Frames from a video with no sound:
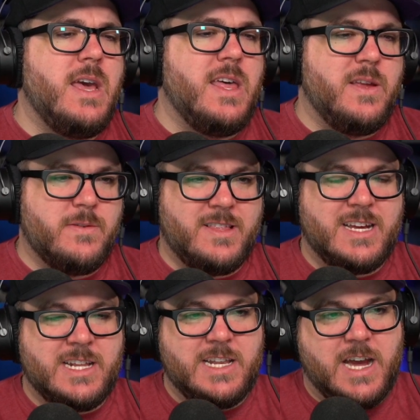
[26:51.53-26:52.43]
there was a
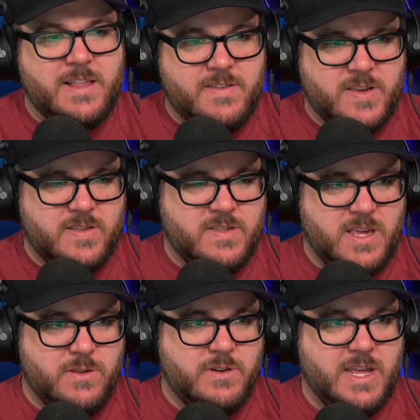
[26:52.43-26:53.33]
lot of nonsense the
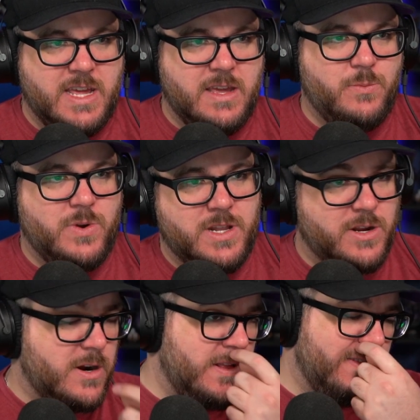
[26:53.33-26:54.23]
other day when
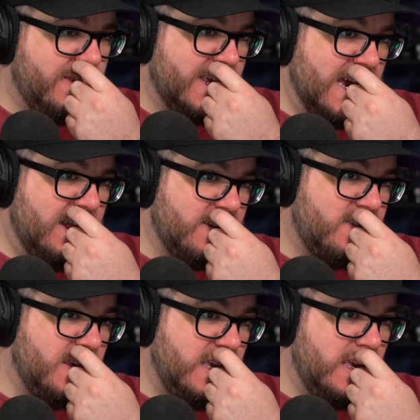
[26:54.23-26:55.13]
Guardians of the
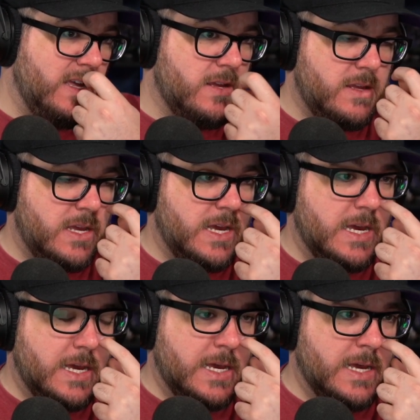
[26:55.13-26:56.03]
Galaxy,
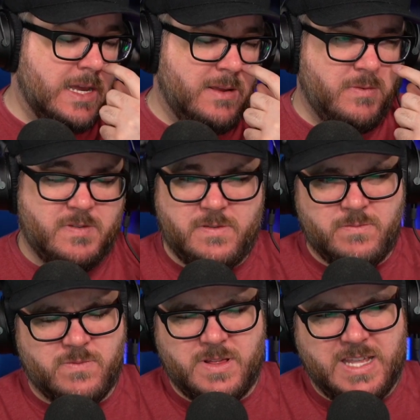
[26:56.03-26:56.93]
it was
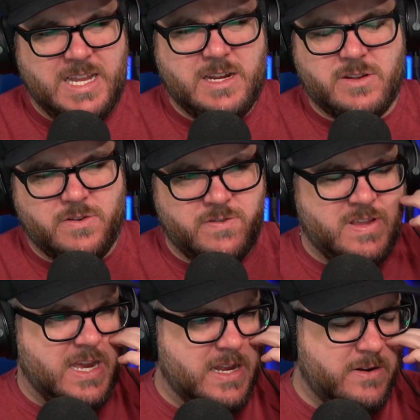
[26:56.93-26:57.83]
leaked or
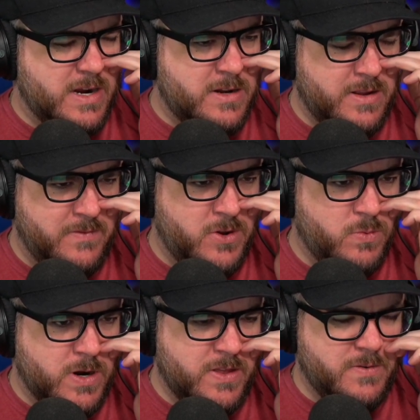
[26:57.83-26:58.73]
said, or I don't even know
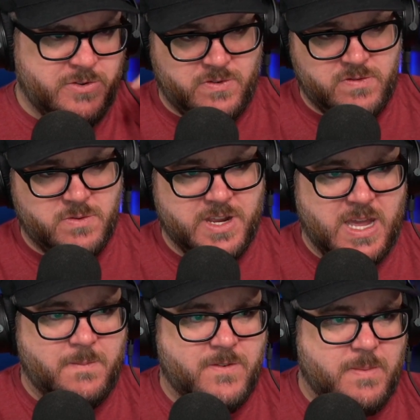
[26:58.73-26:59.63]
where the original story
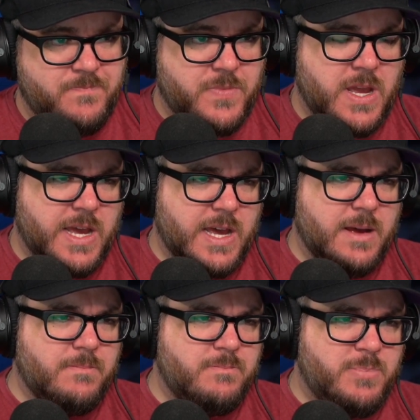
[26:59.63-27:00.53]
came from.
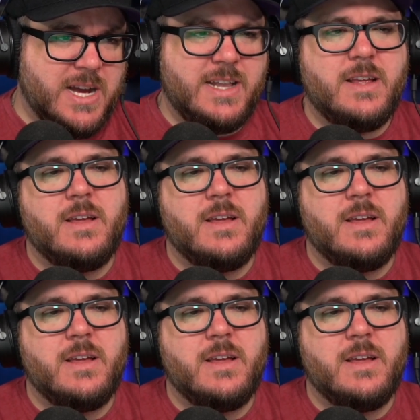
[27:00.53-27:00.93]
But